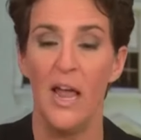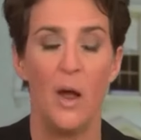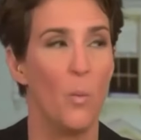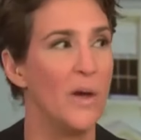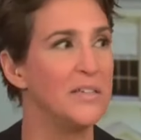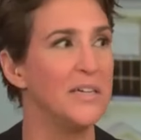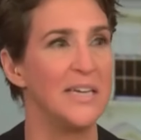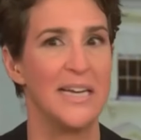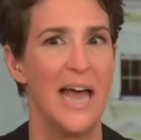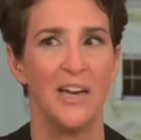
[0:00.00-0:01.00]
It wasn't
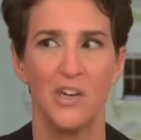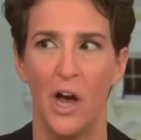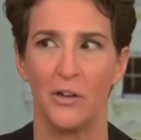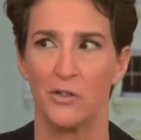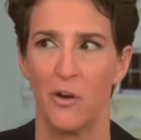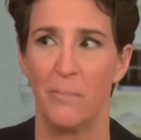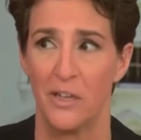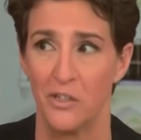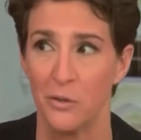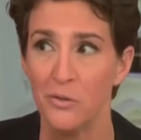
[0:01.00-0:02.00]
to get Donald Trump
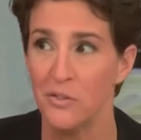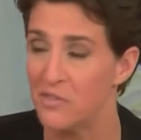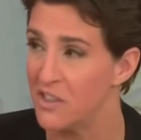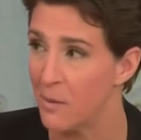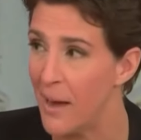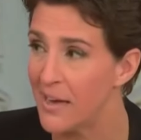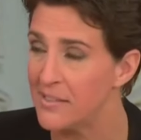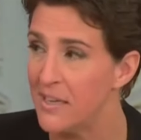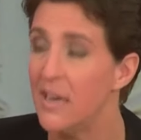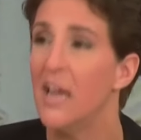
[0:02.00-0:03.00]
exclusives in their
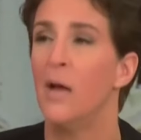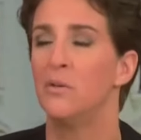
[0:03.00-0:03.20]
magazine. Right.